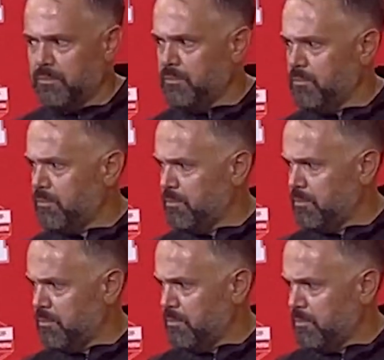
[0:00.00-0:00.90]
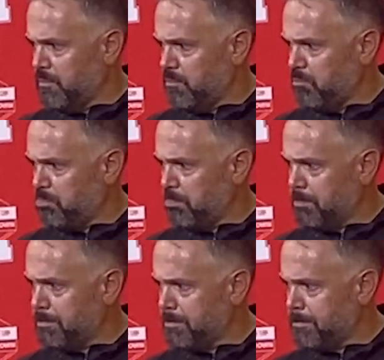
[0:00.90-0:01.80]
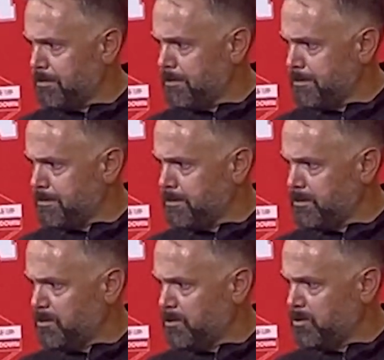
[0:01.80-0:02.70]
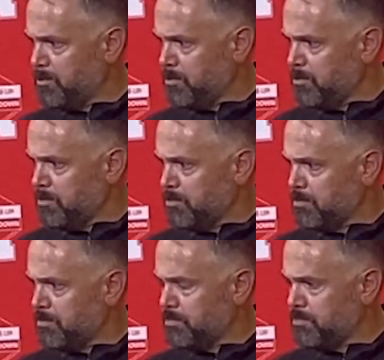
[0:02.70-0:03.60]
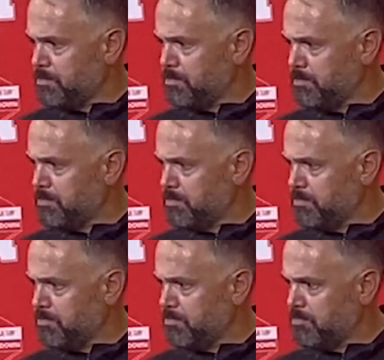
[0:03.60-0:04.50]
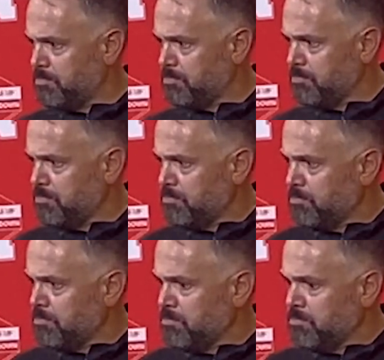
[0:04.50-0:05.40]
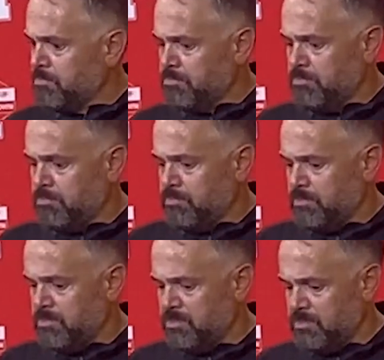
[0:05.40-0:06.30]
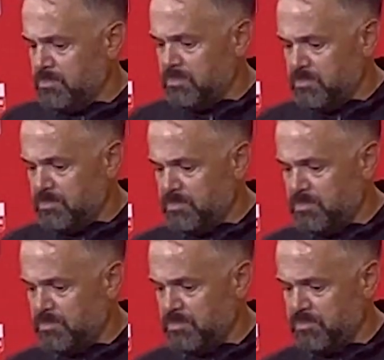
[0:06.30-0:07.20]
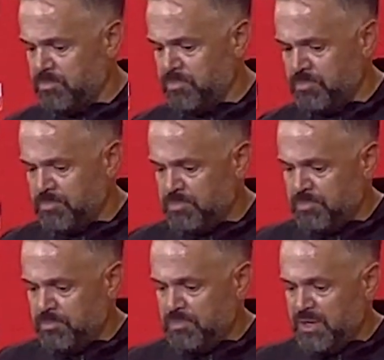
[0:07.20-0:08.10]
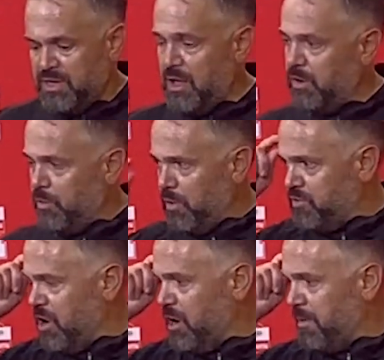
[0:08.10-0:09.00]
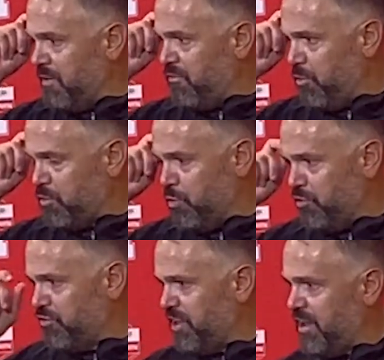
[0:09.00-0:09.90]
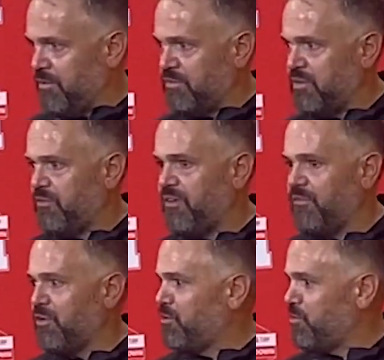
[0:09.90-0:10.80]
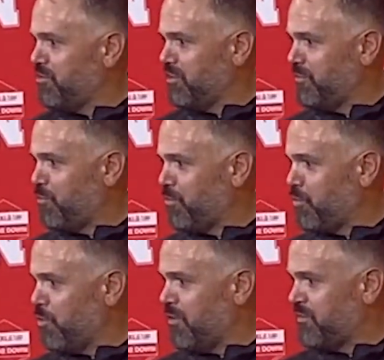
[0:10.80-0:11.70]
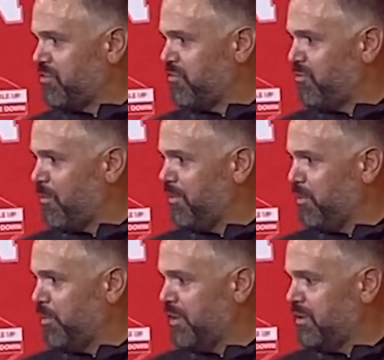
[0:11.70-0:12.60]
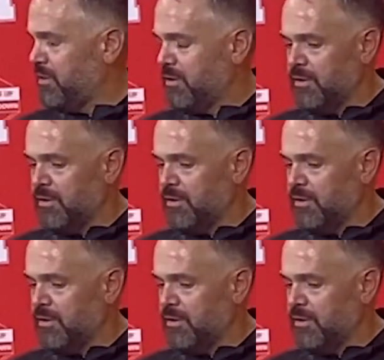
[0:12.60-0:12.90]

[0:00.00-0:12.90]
Coach, you rushed for 96 yards in the fourth quarter. That's kind of the goal that you talked about in the offseason. Just what was it like to see the team perform and do that before? Yeah, we always talk about fourth quarter shutout and 75 yards rushing in the fourth quarter. That's the formula to win.